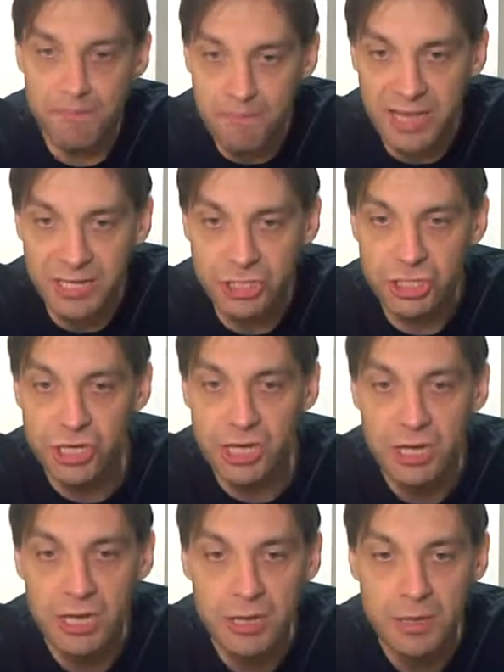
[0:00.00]
beach.
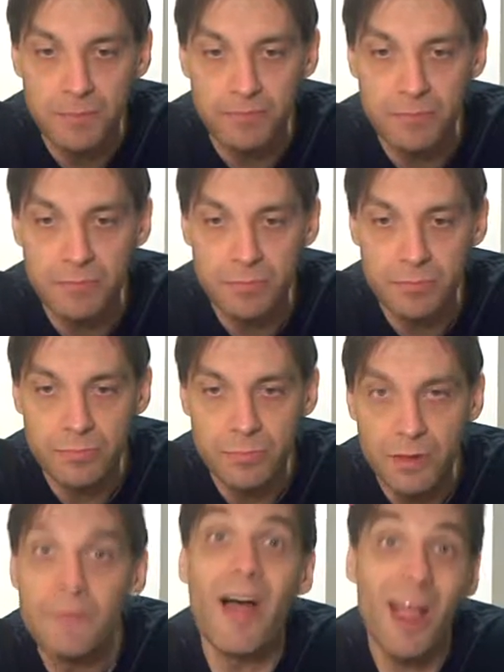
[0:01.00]

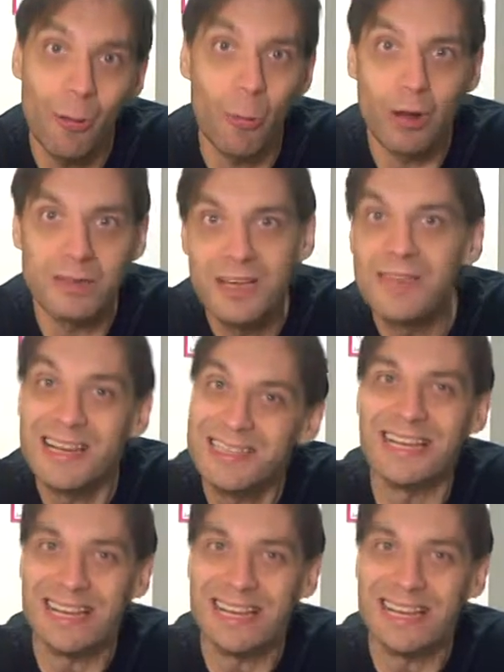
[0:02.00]
Fireworks, that's it.